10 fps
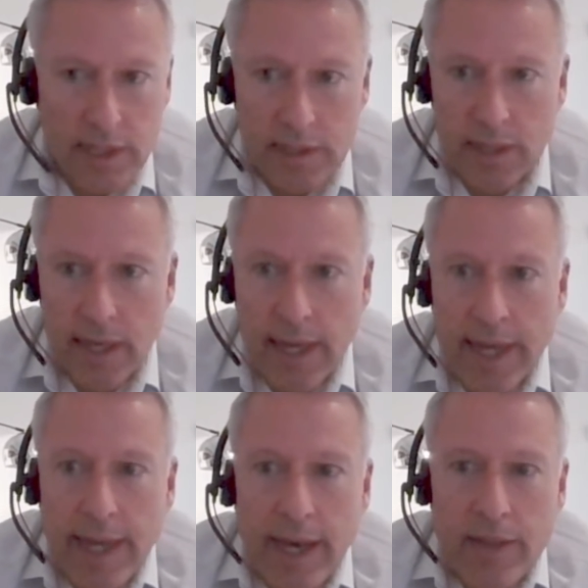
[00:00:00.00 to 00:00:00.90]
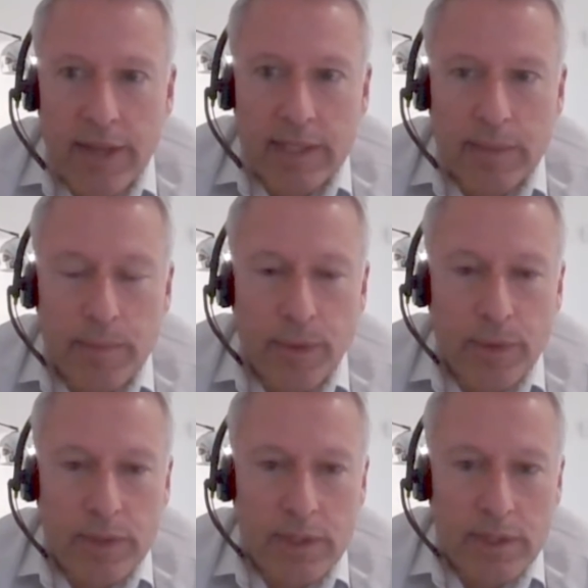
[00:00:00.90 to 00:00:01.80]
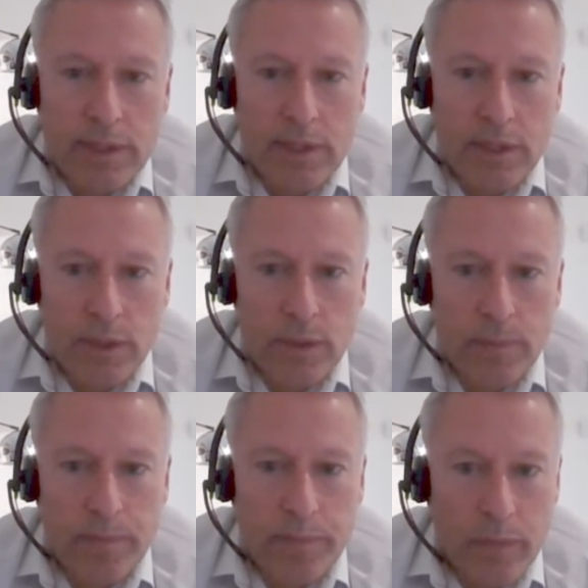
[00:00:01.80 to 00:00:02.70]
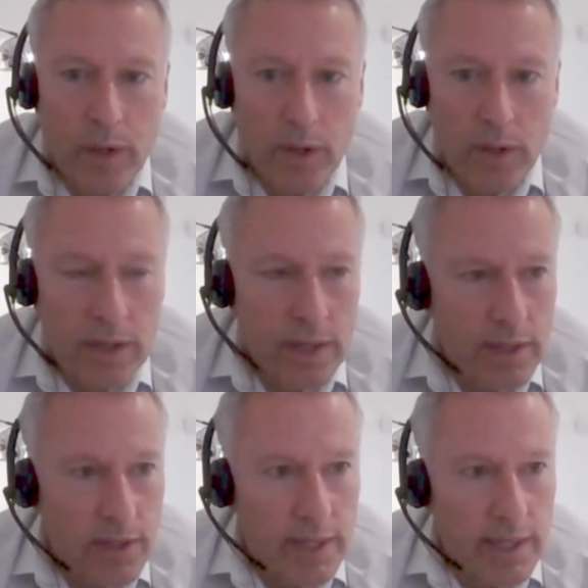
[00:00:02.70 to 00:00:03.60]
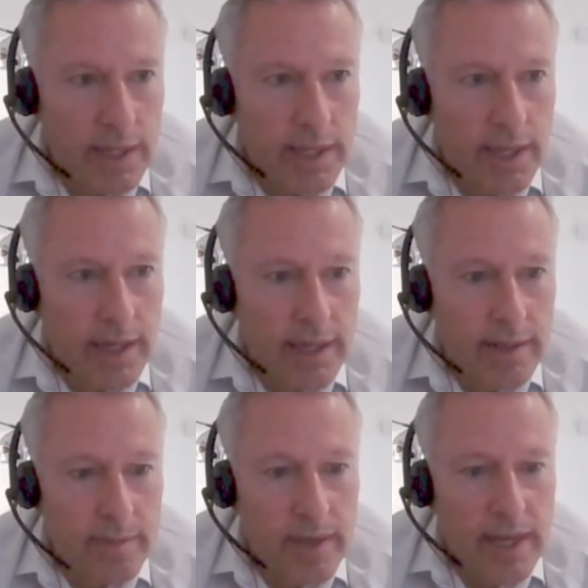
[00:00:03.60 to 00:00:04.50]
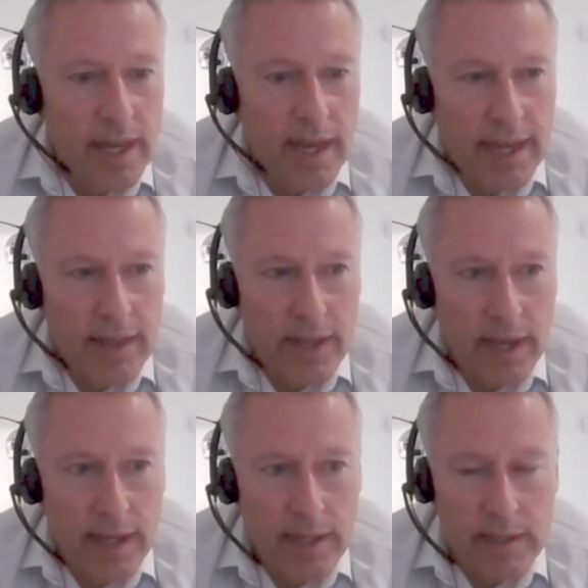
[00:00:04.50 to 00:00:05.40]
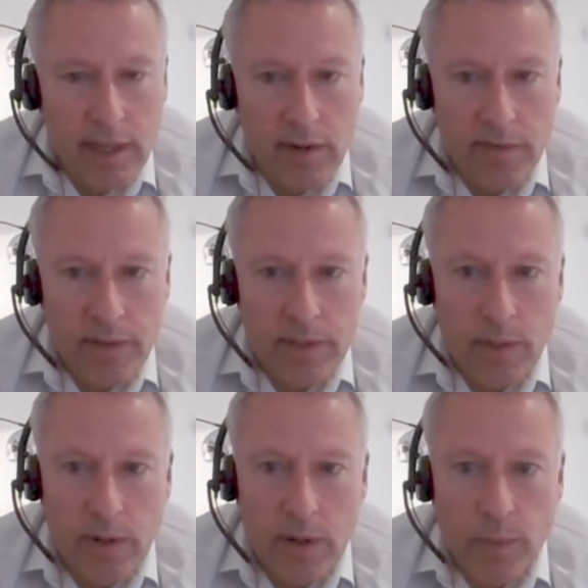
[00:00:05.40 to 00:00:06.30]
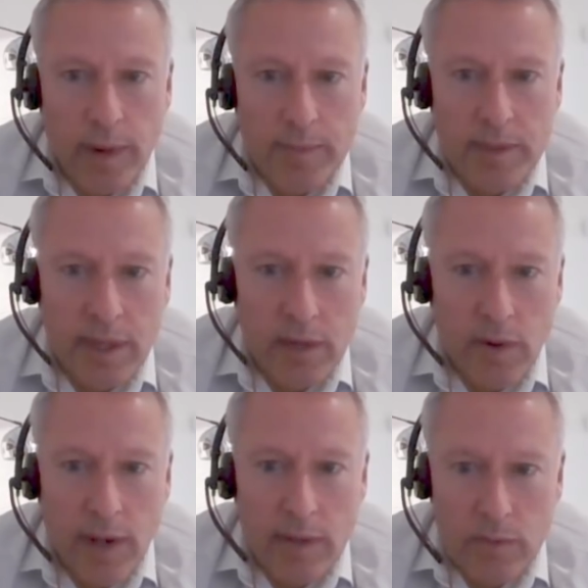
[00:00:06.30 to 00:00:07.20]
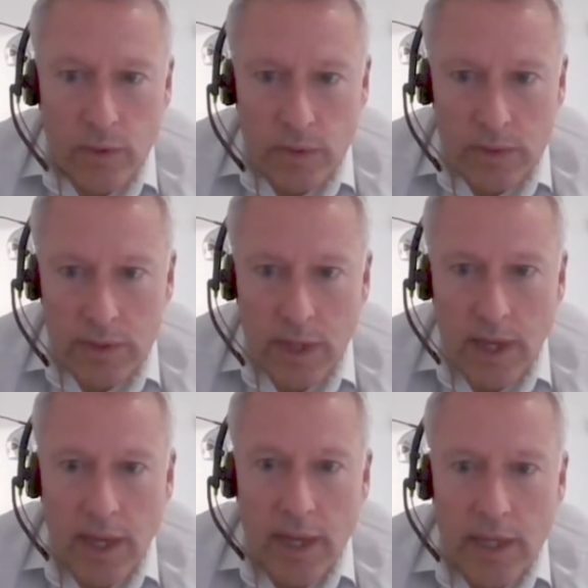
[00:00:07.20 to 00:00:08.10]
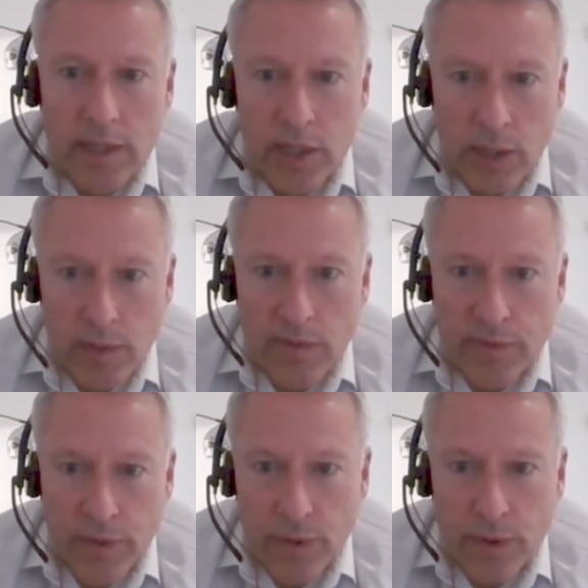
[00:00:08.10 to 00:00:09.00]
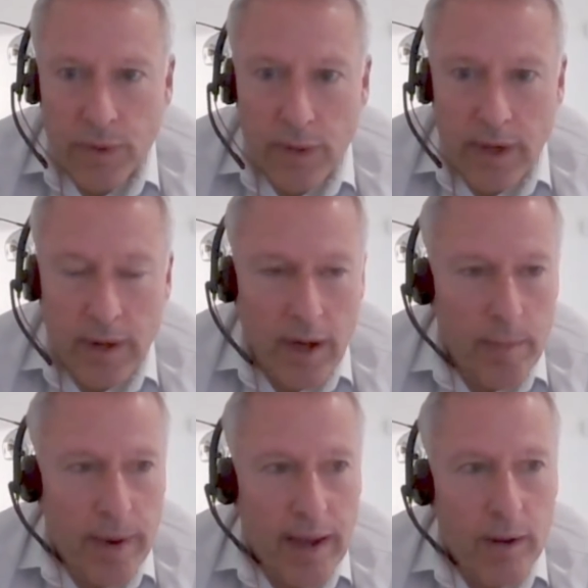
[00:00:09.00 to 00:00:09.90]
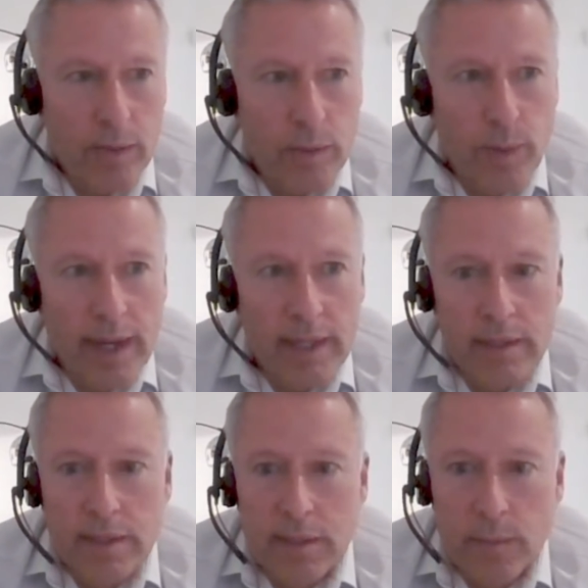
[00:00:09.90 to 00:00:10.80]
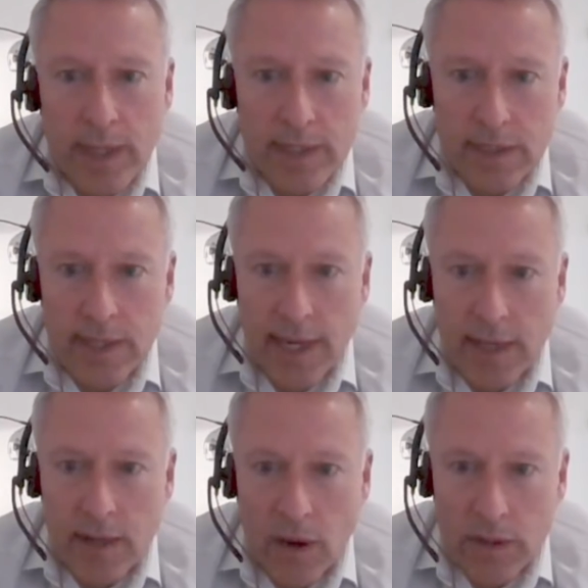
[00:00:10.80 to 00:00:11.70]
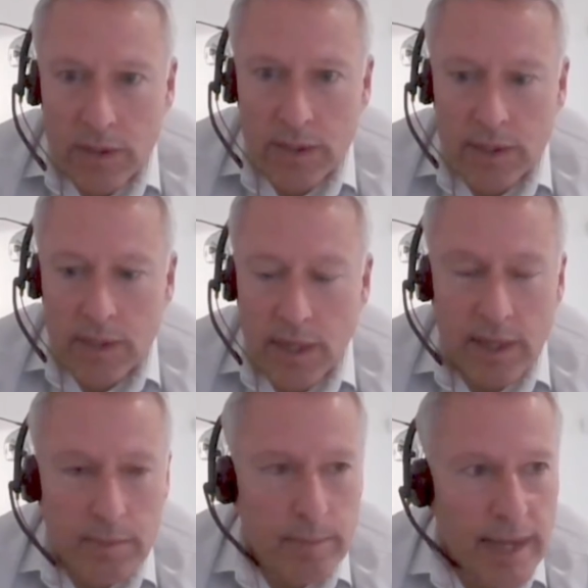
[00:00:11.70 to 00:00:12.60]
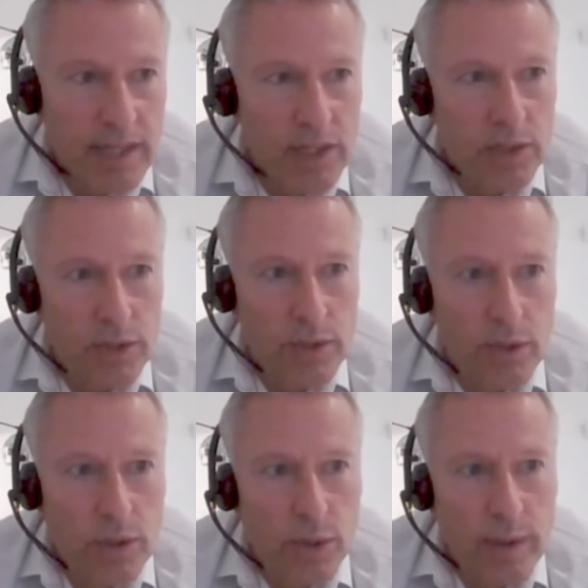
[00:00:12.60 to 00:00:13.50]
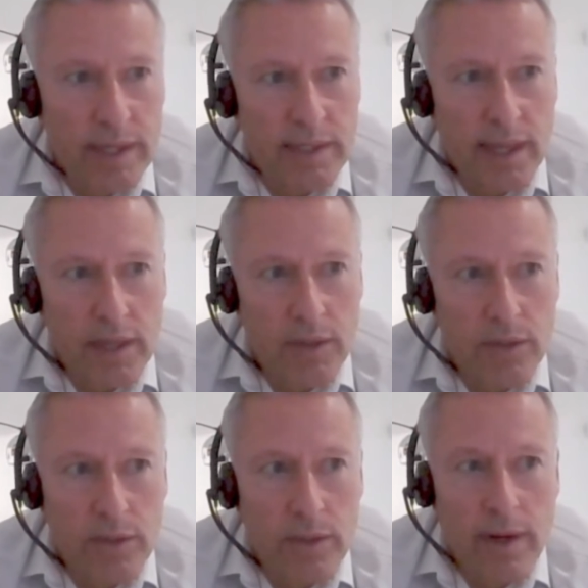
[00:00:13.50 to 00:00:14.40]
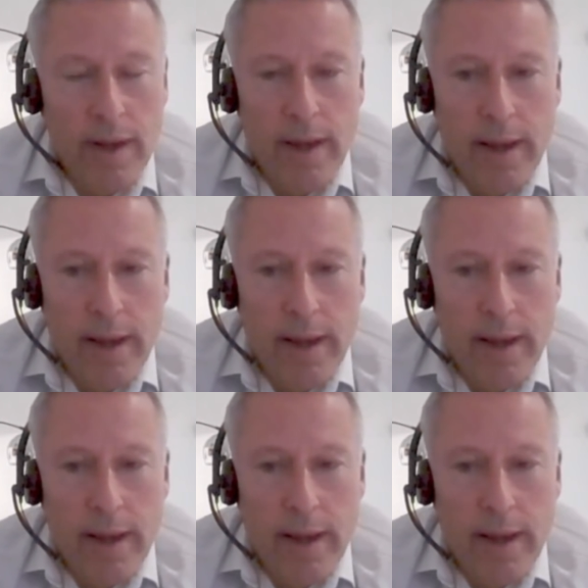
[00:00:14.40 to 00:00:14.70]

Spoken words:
I think it's important to look at the again, the guidance I referred to on our website around rules 2 and 4 about when to take costs, and making sure always that you're